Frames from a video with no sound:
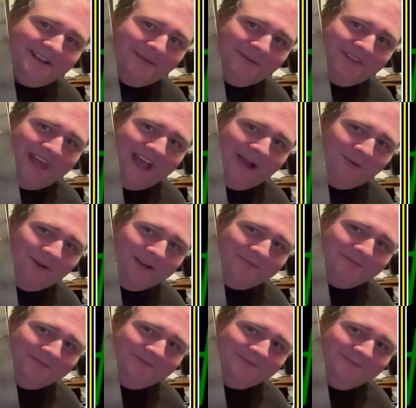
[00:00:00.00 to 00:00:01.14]
Same with that one.
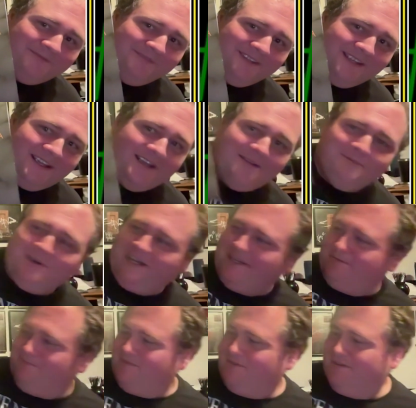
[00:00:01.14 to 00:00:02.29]

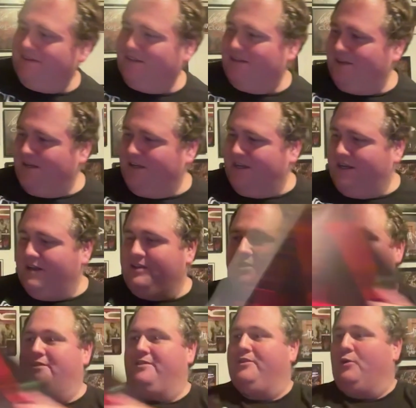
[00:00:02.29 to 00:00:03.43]
But
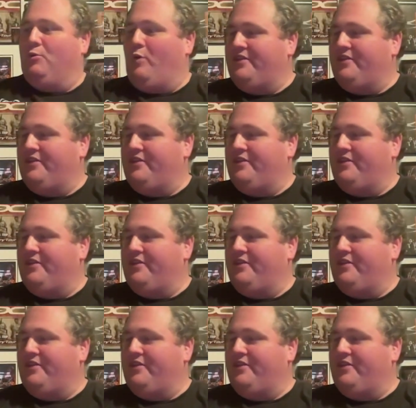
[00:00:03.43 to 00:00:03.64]
the one